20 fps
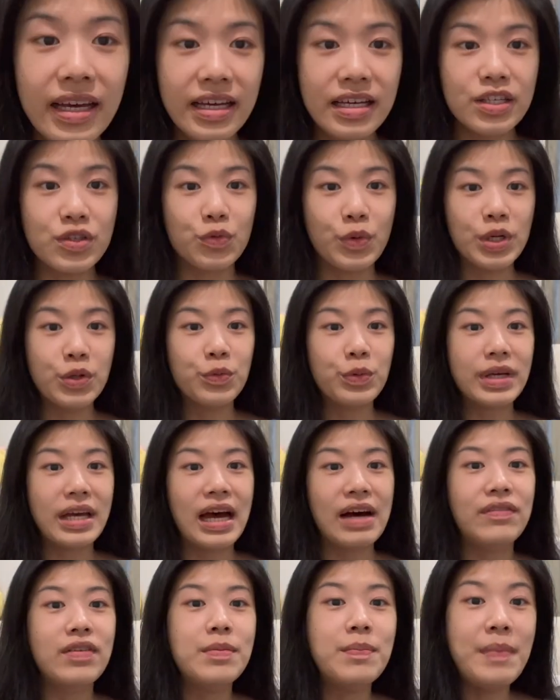is when we
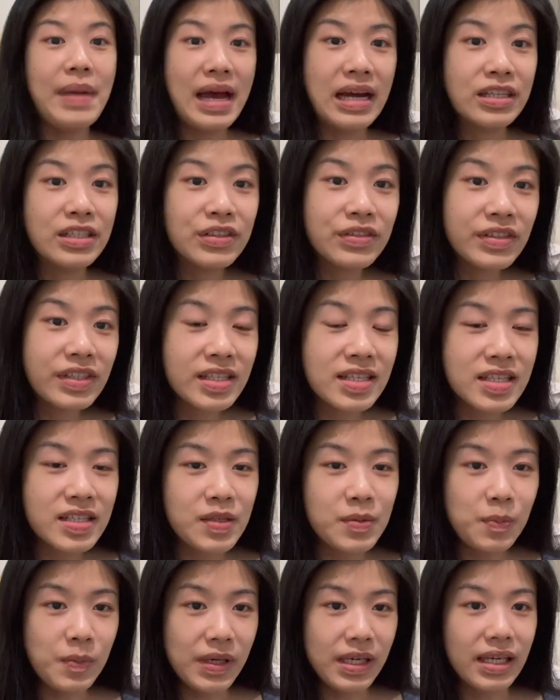have a Mandarin
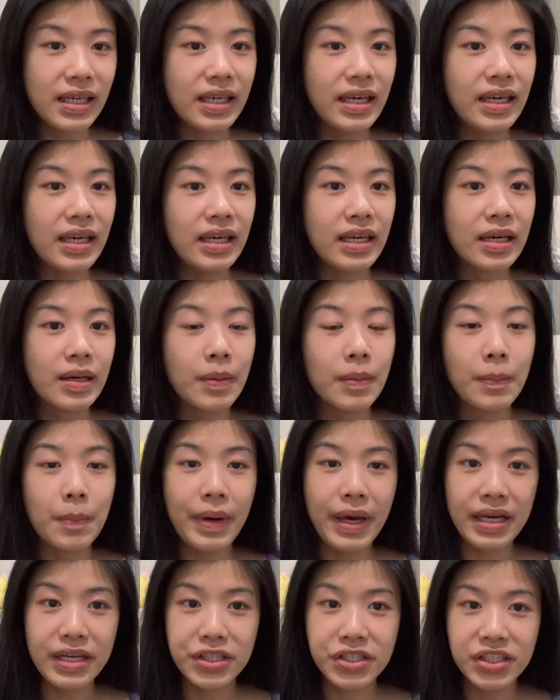speaking
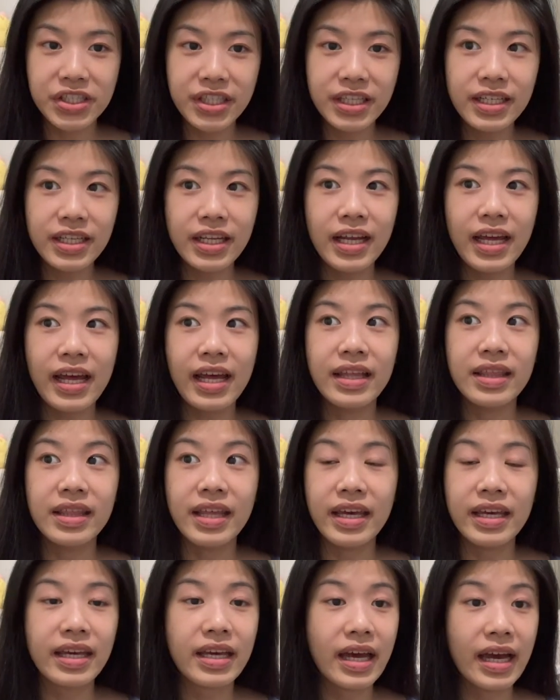patient and
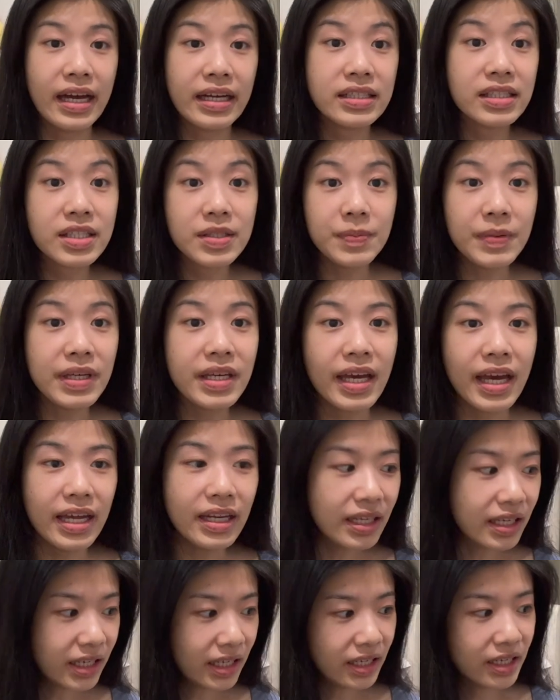they can't speak
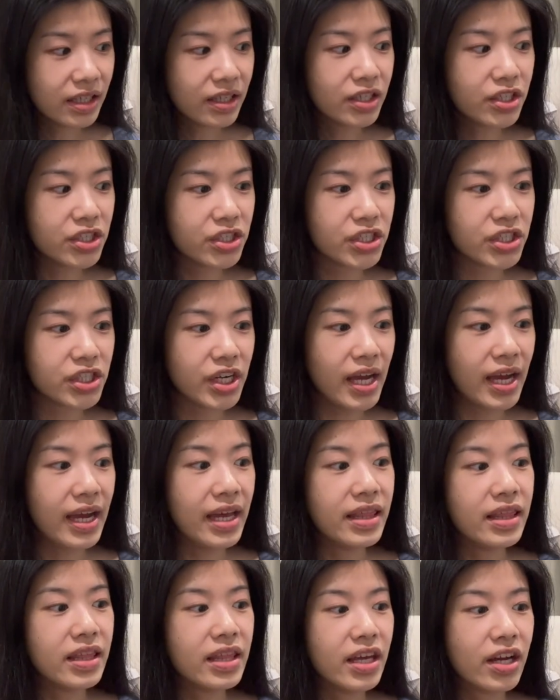any English
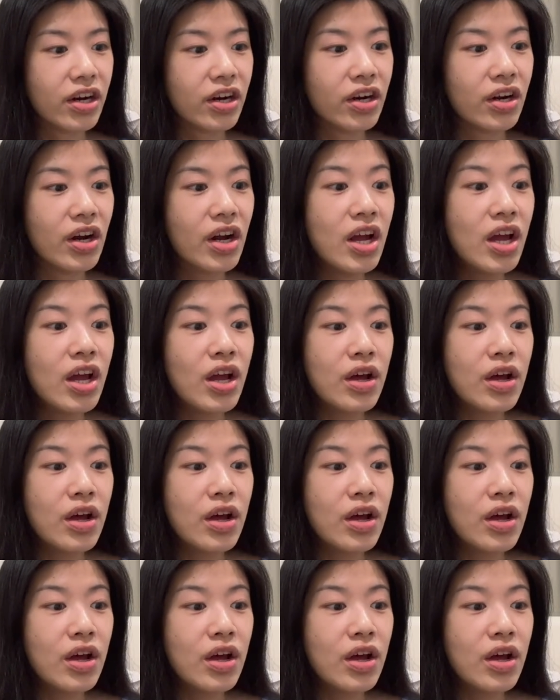and they're